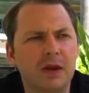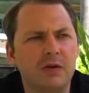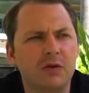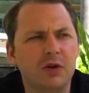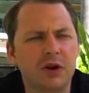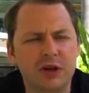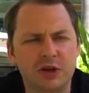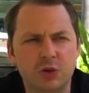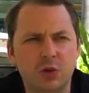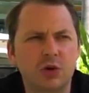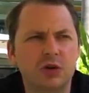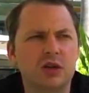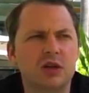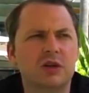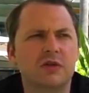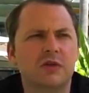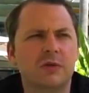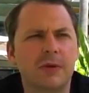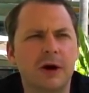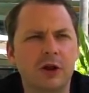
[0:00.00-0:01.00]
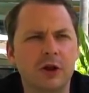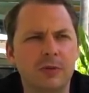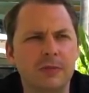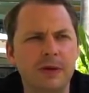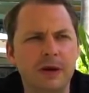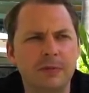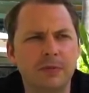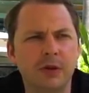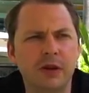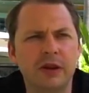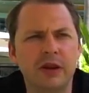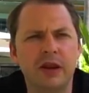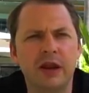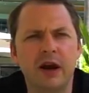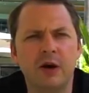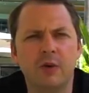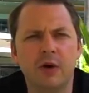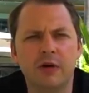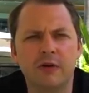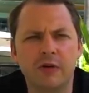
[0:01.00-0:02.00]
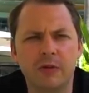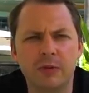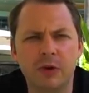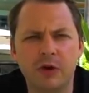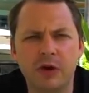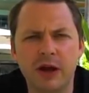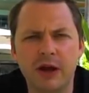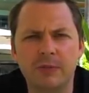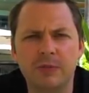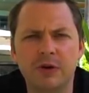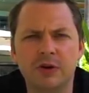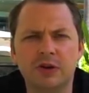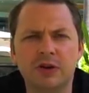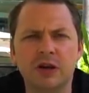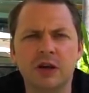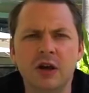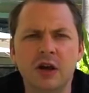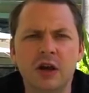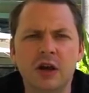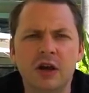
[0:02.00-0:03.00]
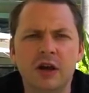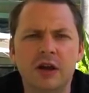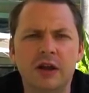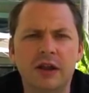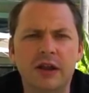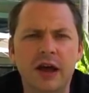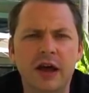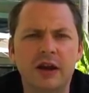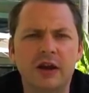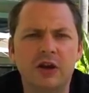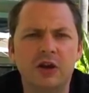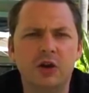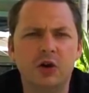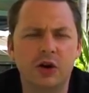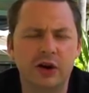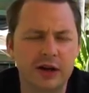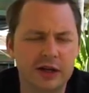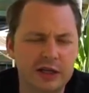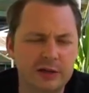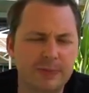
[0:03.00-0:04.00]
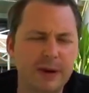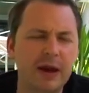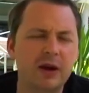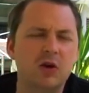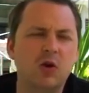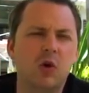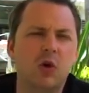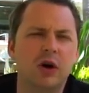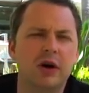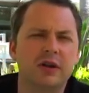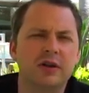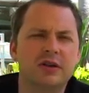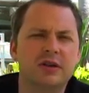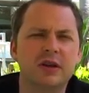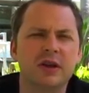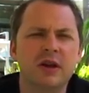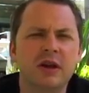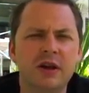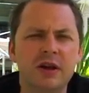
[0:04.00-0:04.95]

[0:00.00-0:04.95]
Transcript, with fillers: resources from other people in the network, from your neighbors, then you're going to spend coins.